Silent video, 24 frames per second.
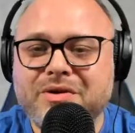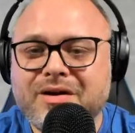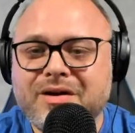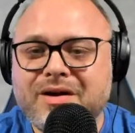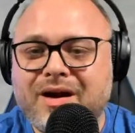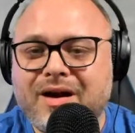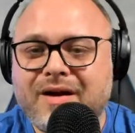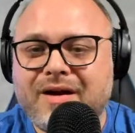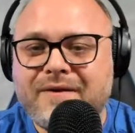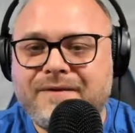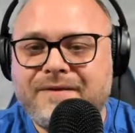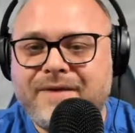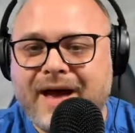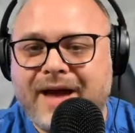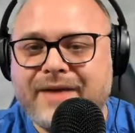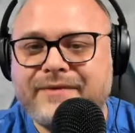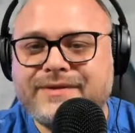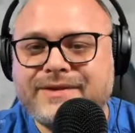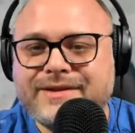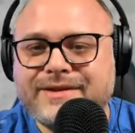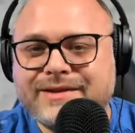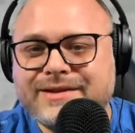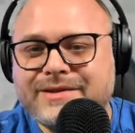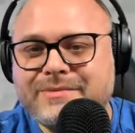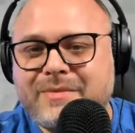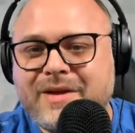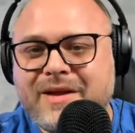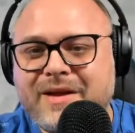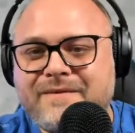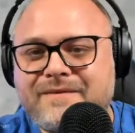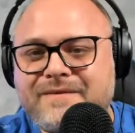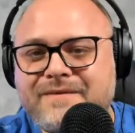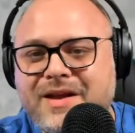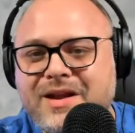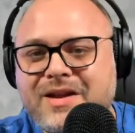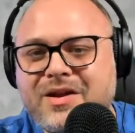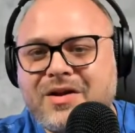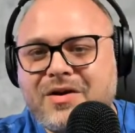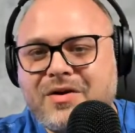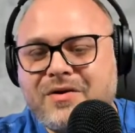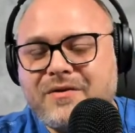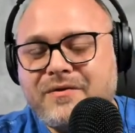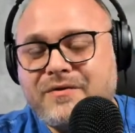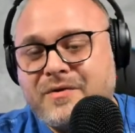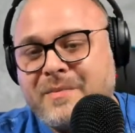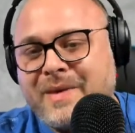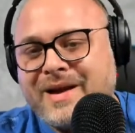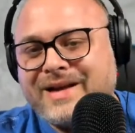a 5-6 minute video
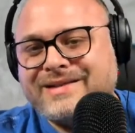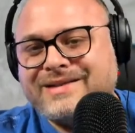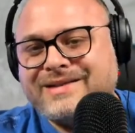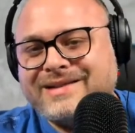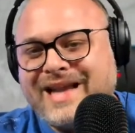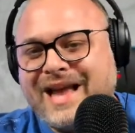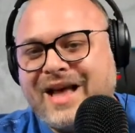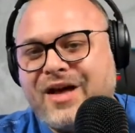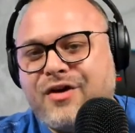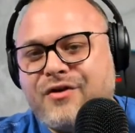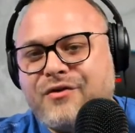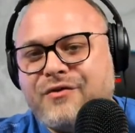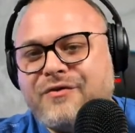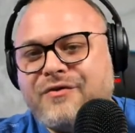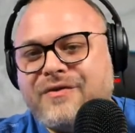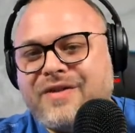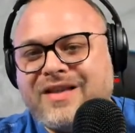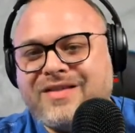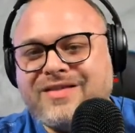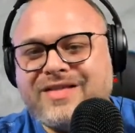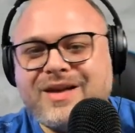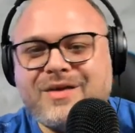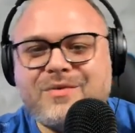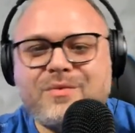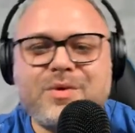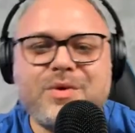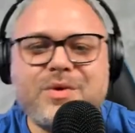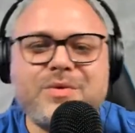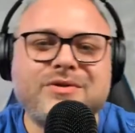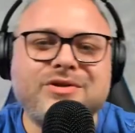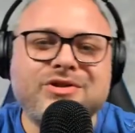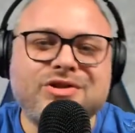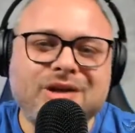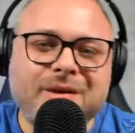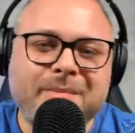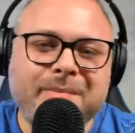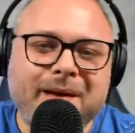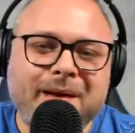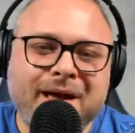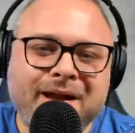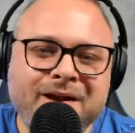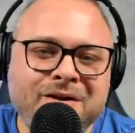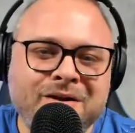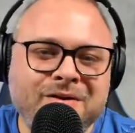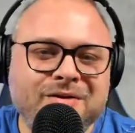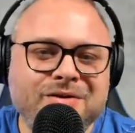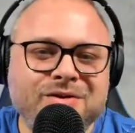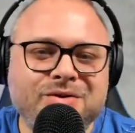for myself, and then we would jump on
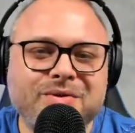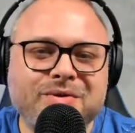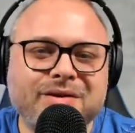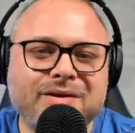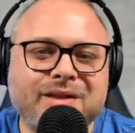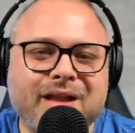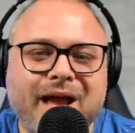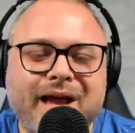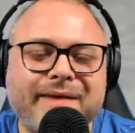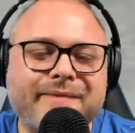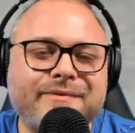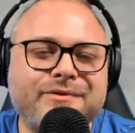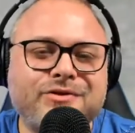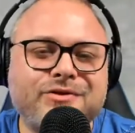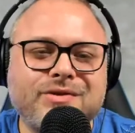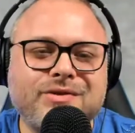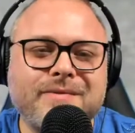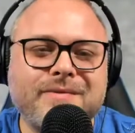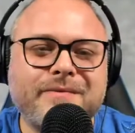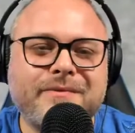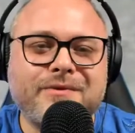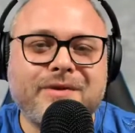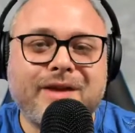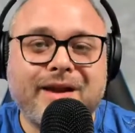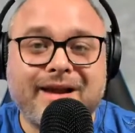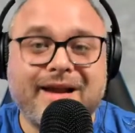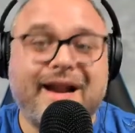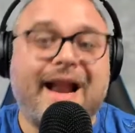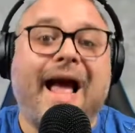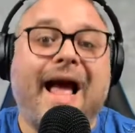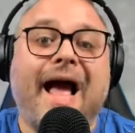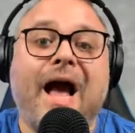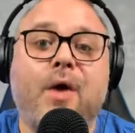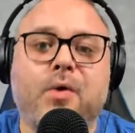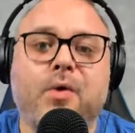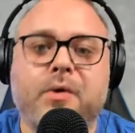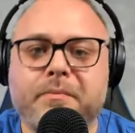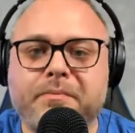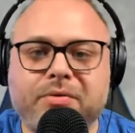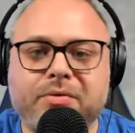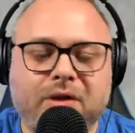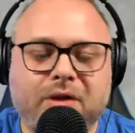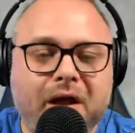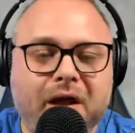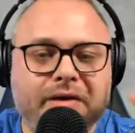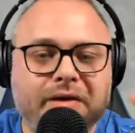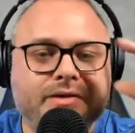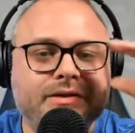here and do a live stream for like an hour
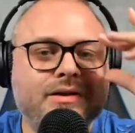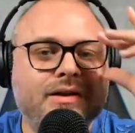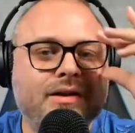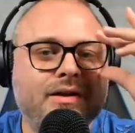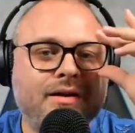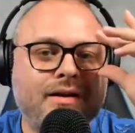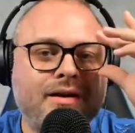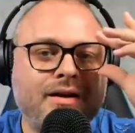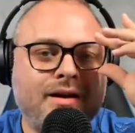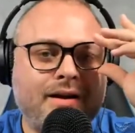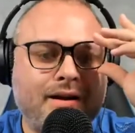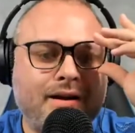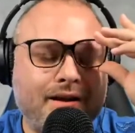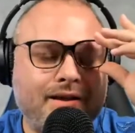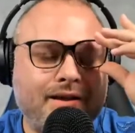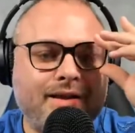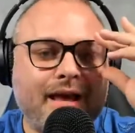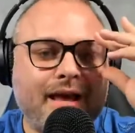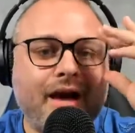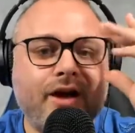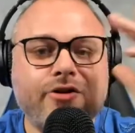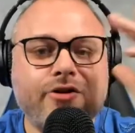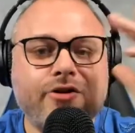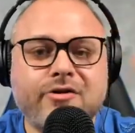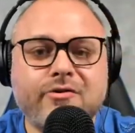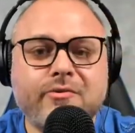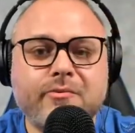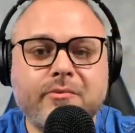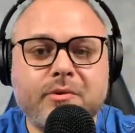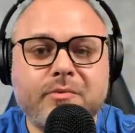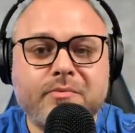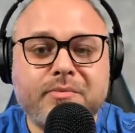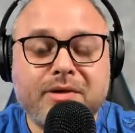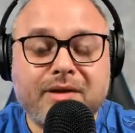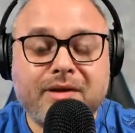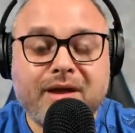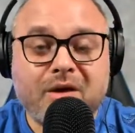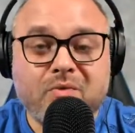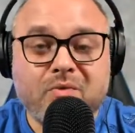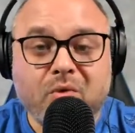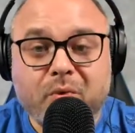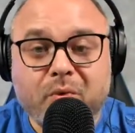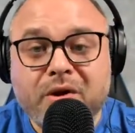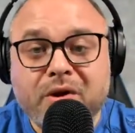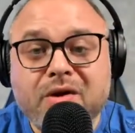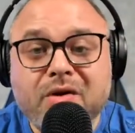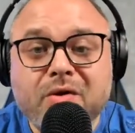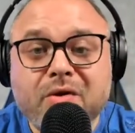plus. And the algorithm would be like, "Well,
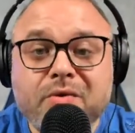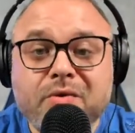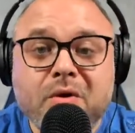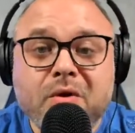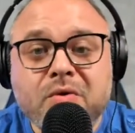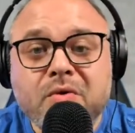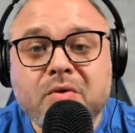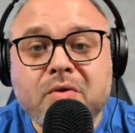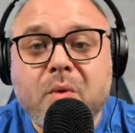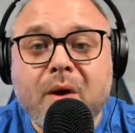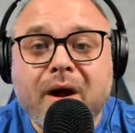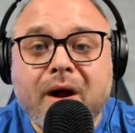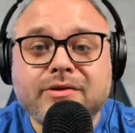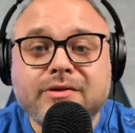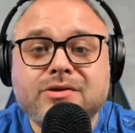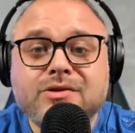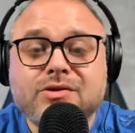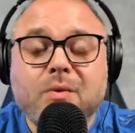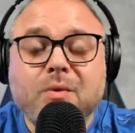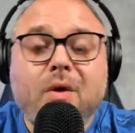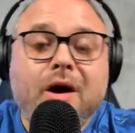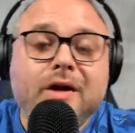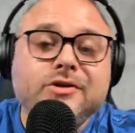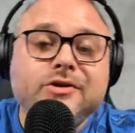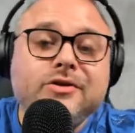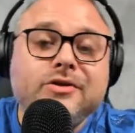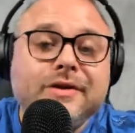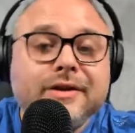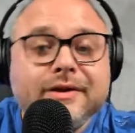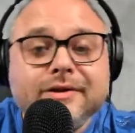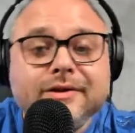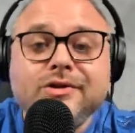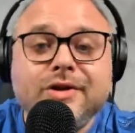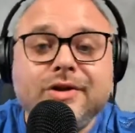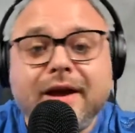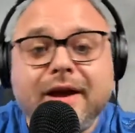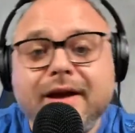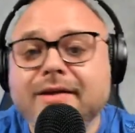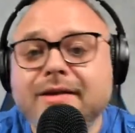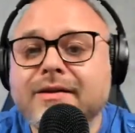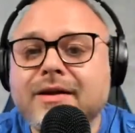we don't know who wants to watch this shit,"